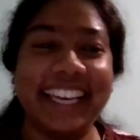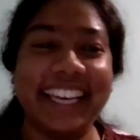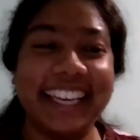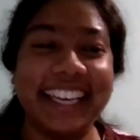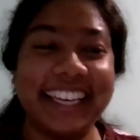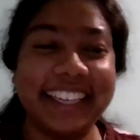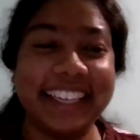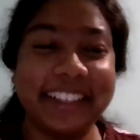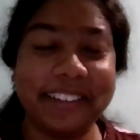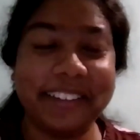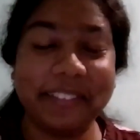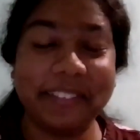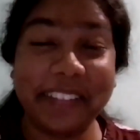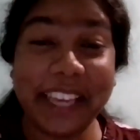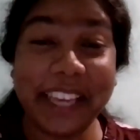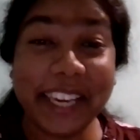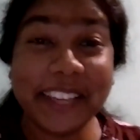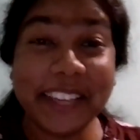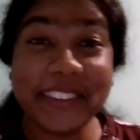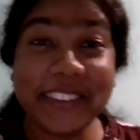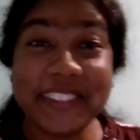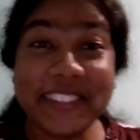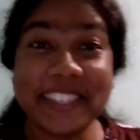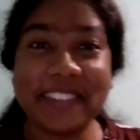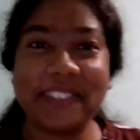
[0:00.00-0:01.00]

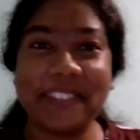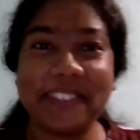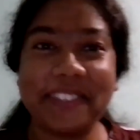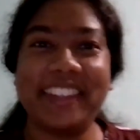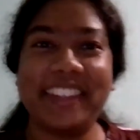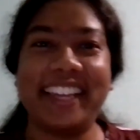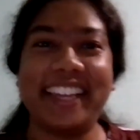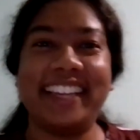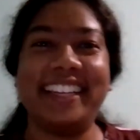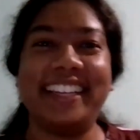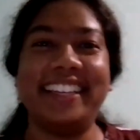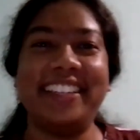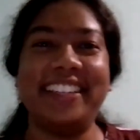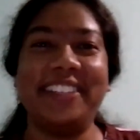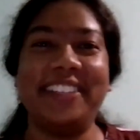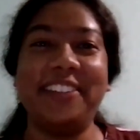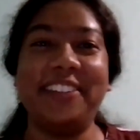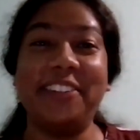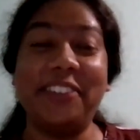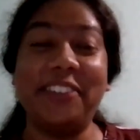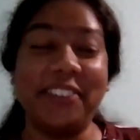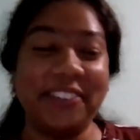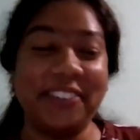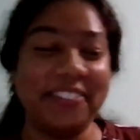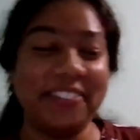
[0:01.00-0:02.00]
thank you, sir, for that,
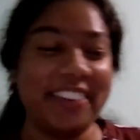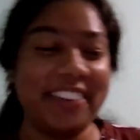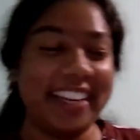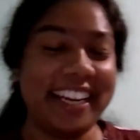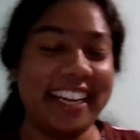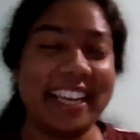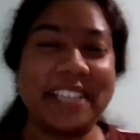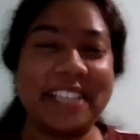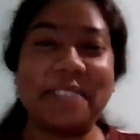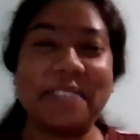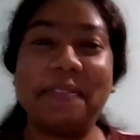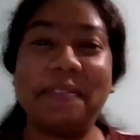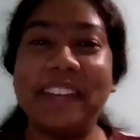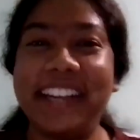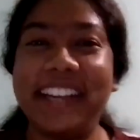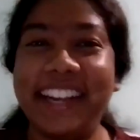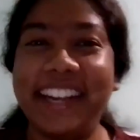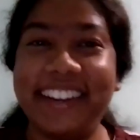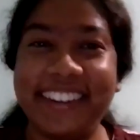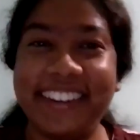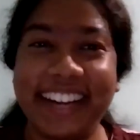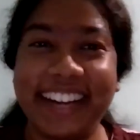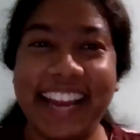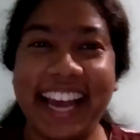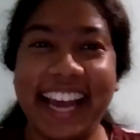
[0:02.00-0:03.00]
you know, very
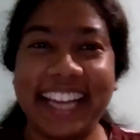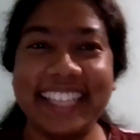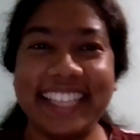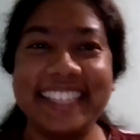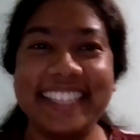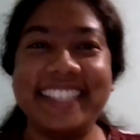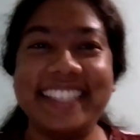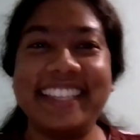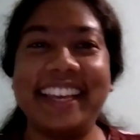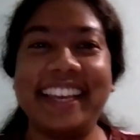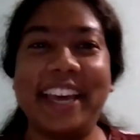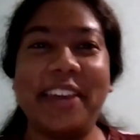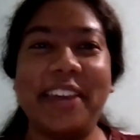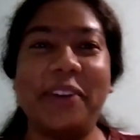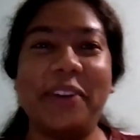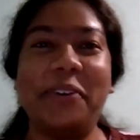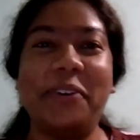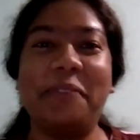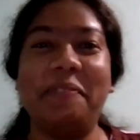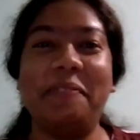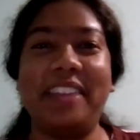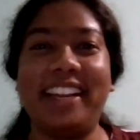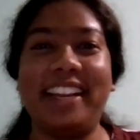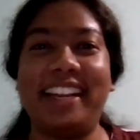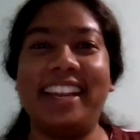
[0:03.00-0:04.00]
explanatory answer. I
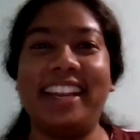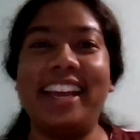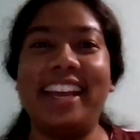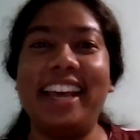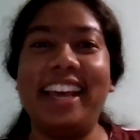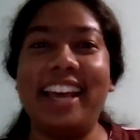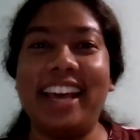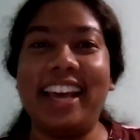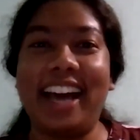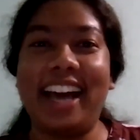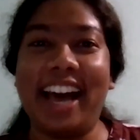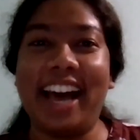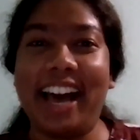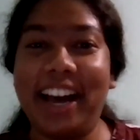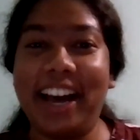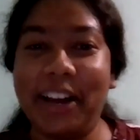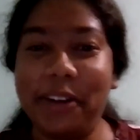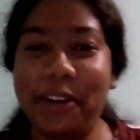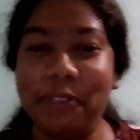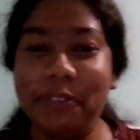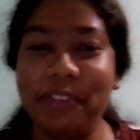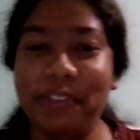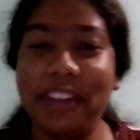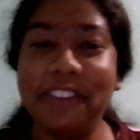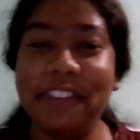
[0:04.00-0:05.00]
hope that
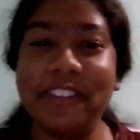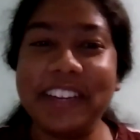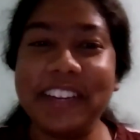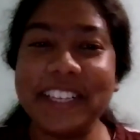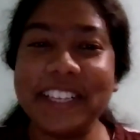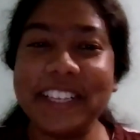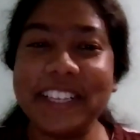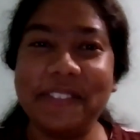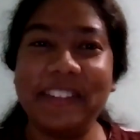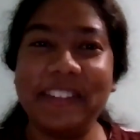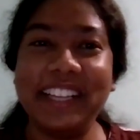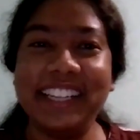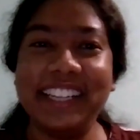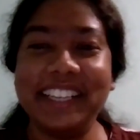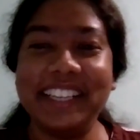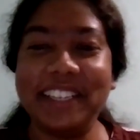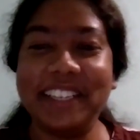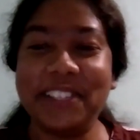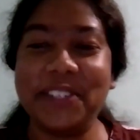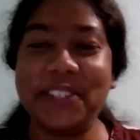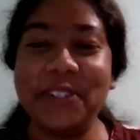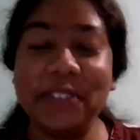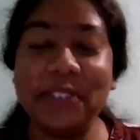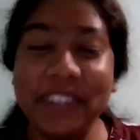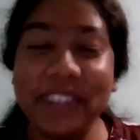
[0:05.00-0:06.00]
our viewers will
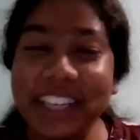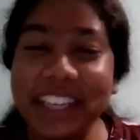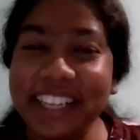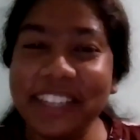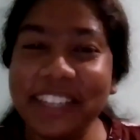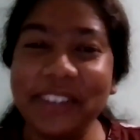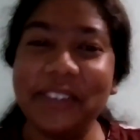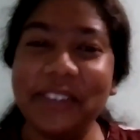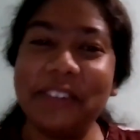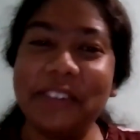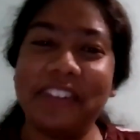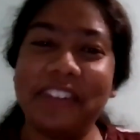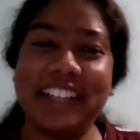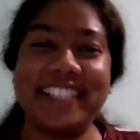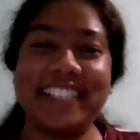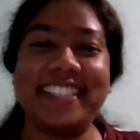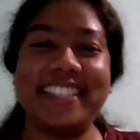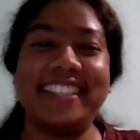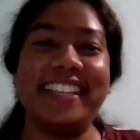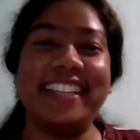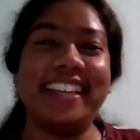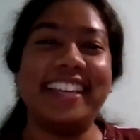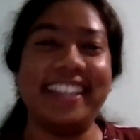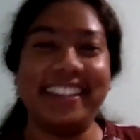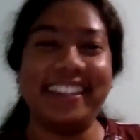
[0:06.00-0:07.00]
surely know what's
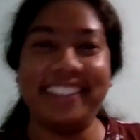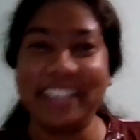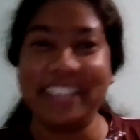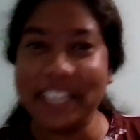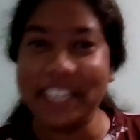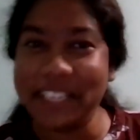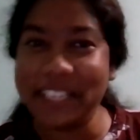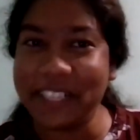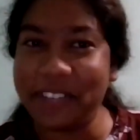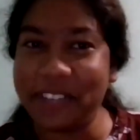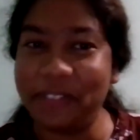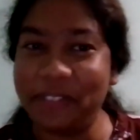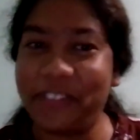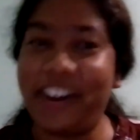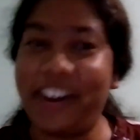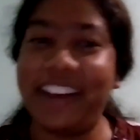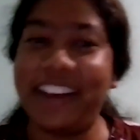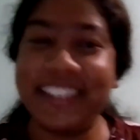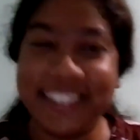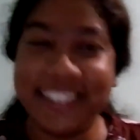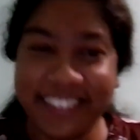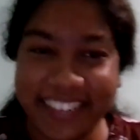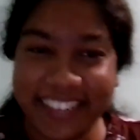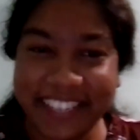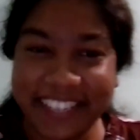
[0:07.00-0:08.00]
the reason for
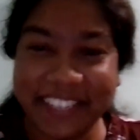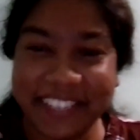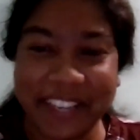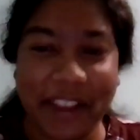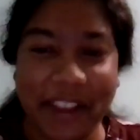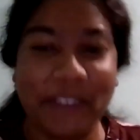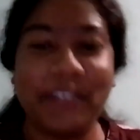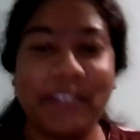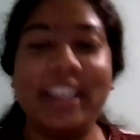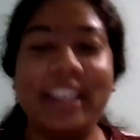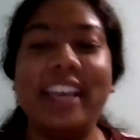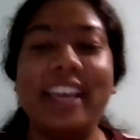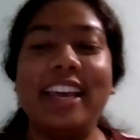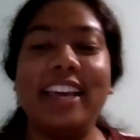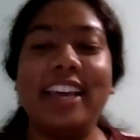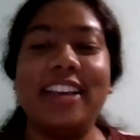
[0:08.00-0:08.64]
our stress now.